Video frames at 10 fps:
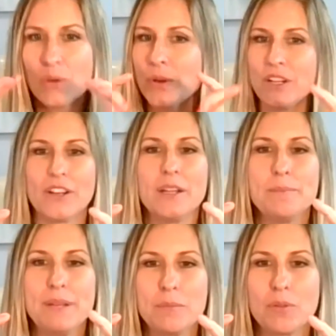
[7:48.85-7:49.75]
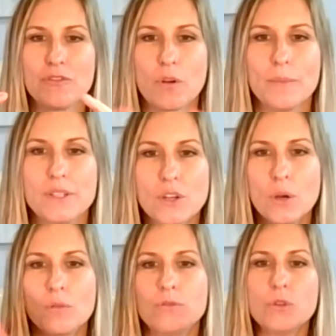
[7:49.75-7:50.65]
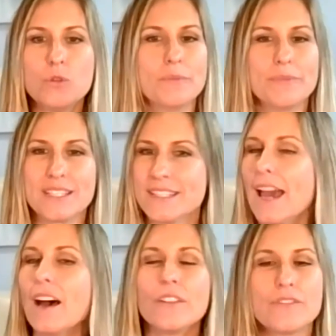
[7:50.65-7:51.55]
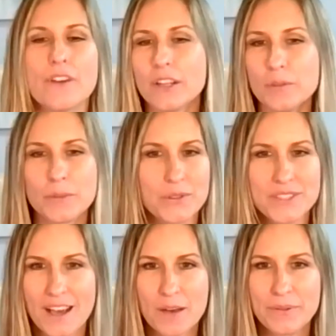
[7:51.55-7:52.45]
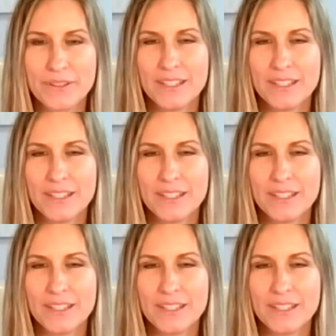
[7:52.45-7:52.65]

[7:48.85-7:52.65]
When you're in peak performance, boom, the volume goes up.